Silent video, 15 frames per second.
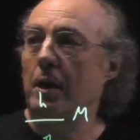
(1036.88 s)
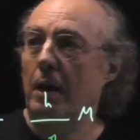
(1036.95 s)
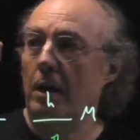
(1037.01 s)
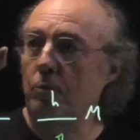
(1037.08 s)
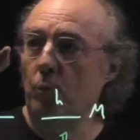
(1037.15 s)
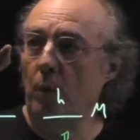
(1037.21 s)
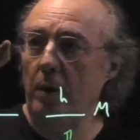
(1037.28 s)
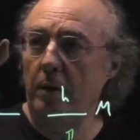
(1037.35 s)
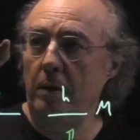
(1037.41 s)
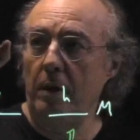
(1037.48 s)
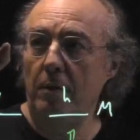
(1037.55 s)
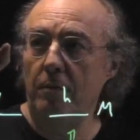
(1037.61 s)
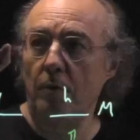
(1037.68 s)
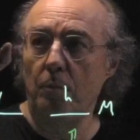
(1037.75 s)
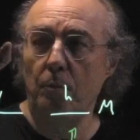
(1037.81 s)
and we
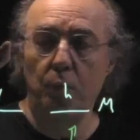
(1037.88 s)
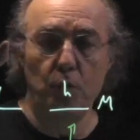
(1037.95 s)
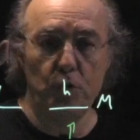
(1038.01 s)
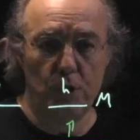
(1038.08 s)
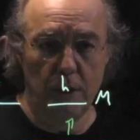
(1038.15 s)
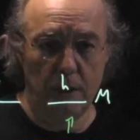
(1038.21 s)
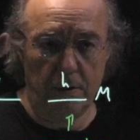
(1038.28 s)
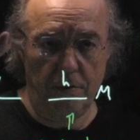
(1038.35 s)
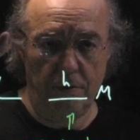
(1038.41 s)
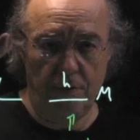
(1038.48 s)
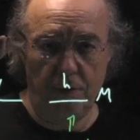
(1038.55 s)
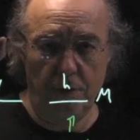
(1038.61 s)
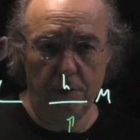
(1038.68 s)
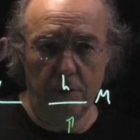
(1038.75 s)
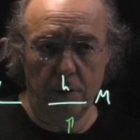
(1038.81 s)
even push it
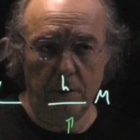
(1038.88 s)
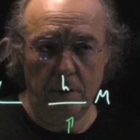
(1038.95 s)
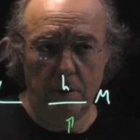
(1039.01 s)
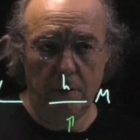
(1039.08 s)
further